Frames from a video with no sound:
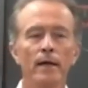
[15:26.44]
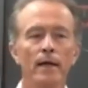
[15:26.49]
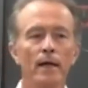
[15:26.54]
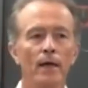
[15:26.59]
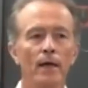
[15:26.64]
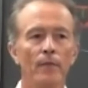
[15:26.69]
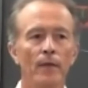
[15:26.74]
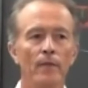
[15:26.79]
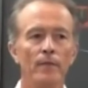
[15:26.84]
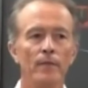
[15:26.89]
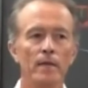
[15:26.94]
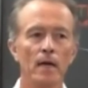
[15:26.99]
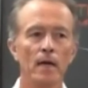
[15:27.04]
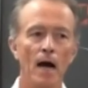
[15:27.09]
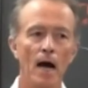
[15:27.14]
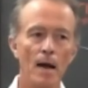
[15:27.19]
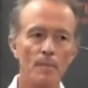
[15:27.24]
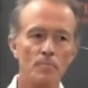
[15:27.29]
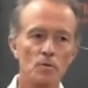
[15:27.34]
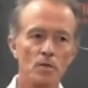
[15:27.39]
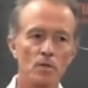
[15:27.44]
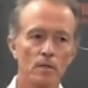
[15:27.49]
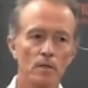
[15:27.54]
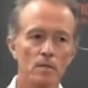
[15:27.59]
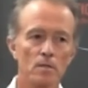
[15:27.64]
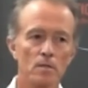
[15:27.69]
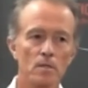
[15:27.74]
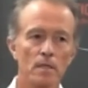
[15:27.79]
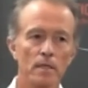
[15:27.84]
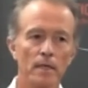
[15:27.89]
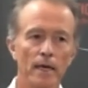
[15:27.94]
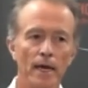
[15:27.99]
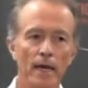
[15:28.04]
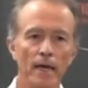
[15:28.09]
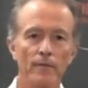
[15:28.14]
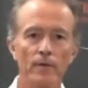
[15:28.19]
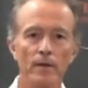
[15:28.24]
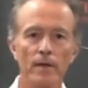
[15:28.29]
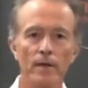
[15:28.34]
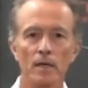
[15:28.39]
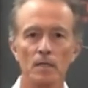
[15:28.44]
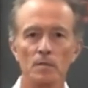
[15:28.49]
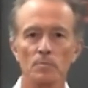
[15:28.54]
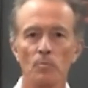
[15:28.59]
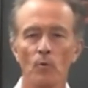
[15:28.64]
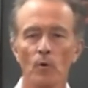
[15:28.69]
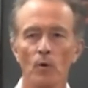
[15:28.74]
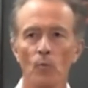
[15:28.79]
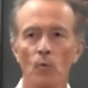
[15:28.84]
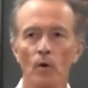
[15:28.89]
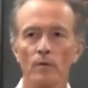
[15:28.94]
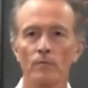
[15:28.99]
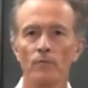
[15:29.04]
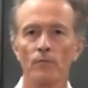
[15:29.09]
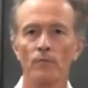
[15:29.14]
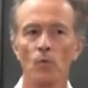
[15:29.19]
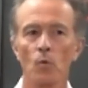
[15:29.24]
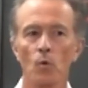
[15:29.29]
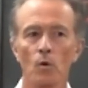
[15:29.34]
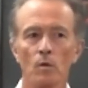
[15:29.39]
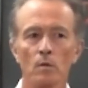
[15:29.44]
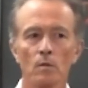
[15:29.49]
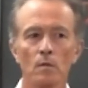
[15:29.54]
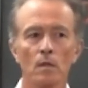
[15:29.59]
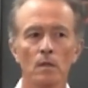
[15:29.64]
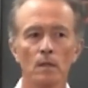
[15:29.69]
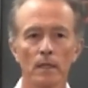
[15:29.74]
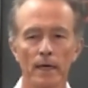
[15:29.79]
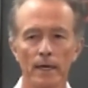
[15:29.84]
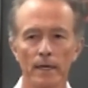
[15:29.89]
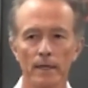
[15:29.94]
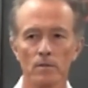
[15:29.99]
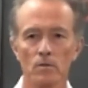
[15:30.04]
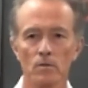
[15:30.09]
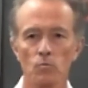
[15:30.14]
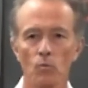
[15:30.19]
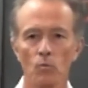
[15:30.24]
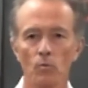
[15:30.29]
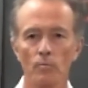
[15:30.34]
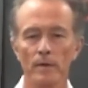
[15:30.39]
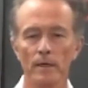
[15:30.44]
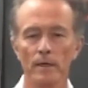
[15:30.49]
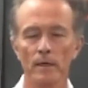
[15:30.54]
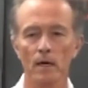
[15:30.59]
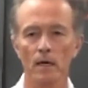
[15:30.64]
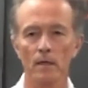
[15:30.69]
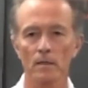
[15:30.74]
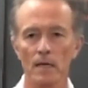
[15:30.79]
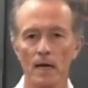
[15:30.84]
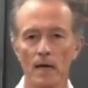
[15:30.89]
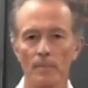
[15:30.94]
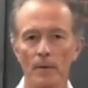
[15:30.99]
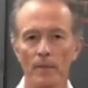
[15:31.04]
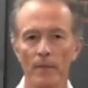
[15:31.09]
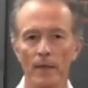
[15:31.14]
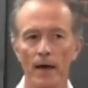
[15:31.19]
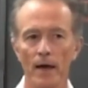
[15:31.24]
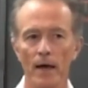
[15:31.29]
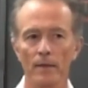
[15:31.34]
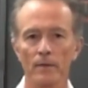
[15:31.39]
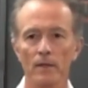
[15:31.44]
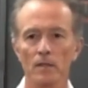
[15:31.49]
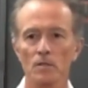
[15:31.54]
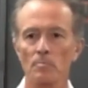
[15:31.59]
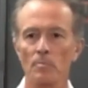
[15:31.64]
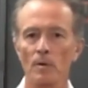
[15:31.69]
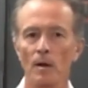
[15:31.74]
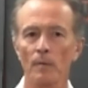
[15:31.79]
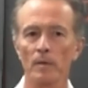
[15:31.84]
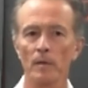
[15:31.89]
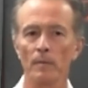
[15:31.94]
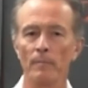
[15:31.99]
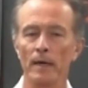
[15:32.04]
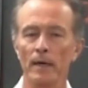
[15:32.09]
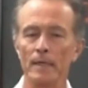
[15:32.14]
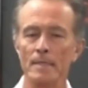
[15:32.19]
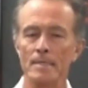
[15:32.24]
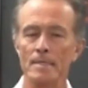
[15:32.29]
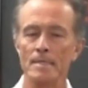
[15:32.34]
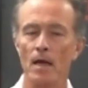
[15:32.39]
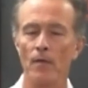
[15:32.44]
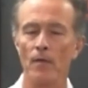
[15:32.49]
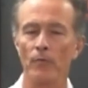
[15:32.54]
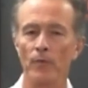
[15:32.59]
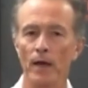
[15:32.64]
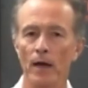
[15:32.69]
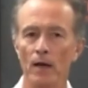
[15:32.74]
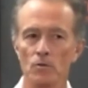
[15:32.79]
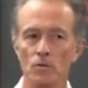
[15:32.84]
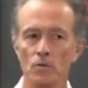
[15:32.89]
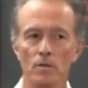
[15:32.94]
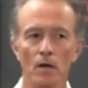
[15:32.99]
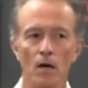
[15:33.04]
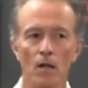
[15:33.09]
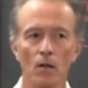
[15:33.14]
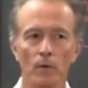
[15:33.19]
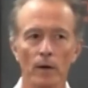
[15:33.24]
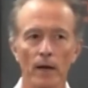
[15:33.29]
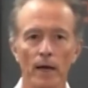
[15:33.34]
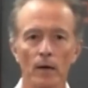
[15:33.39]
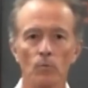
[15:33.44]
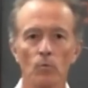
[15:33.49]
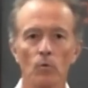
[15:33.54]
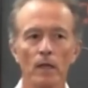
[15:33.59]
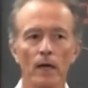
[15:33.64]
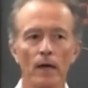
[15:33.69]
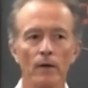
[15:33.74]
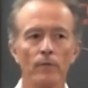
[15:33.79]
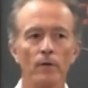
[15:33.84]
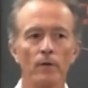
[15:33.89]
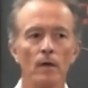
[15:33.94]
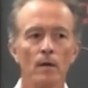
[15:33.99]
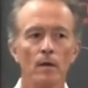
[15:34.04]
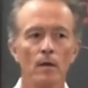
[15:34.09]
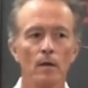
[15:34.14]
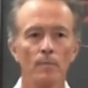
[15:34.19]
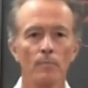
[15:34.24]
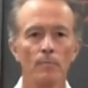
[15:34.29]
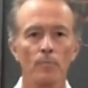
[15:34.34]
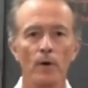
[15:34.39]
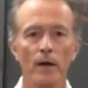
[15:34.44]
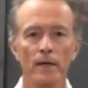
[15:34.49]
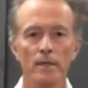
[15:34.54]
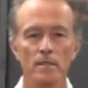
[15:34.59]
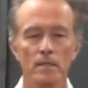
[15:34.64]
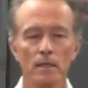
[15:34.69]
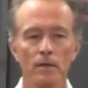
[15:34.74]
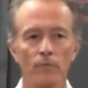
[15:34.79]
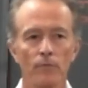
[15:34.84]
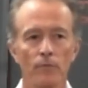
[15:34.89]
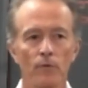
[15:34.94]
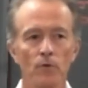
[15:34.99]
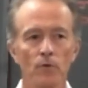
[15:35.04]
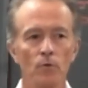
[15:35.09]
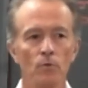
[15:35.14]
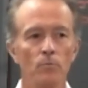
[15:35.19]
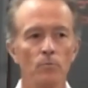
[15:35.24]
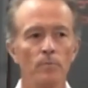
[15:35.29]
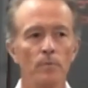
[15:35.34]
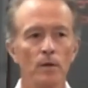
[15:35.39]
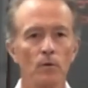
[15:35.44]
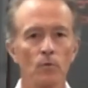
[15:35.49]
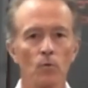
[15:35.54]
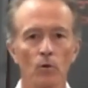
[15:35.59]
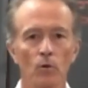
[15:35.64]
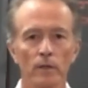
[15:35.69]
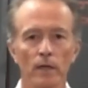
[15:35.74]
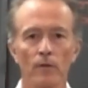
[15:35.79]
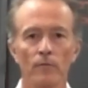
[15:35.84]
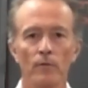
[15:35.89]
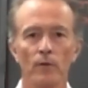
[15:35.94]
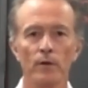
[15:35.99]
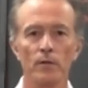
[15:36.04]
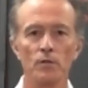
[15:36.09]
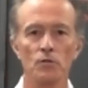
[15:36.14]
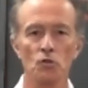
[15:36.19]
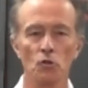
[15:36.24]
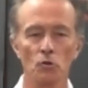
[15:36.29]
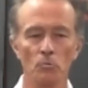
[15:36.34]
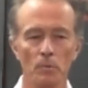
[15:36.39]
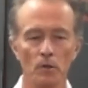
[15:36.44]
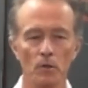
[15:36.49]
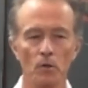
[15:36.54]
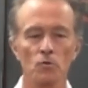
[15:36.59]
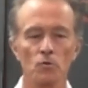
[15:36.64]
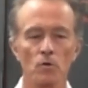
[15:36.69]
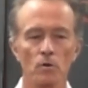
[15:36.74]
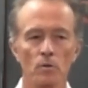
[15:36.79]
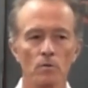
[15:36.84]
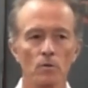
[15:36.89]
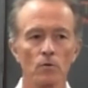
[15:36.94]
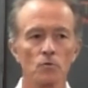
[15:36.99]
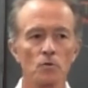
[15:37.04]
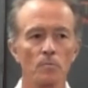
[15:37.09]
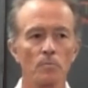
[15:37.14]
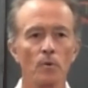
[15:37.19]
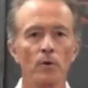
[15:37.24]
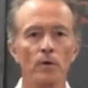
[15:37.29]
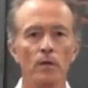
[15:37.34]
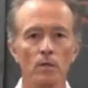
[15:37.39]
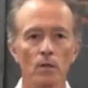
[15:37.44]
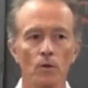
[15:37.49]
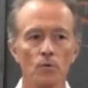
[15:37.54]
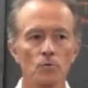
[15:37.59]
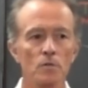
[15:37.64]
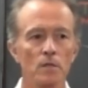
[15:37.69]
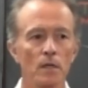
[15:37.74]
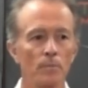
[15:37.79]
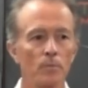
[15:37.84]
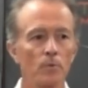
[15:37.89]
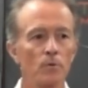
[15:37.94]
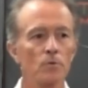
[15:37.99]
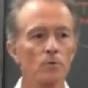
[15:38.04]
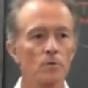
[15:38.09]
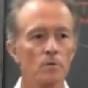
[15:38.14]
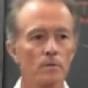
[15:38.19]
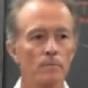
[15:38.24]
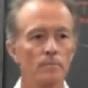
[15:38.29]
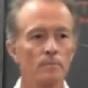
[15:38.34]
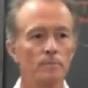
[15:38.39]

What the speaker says: And then the options, the AVX.14 lens will be on top of that, and that's probably about a $10,000 ad. We'll have pricing for you being rolled out very soon, but those are pretty close numbers.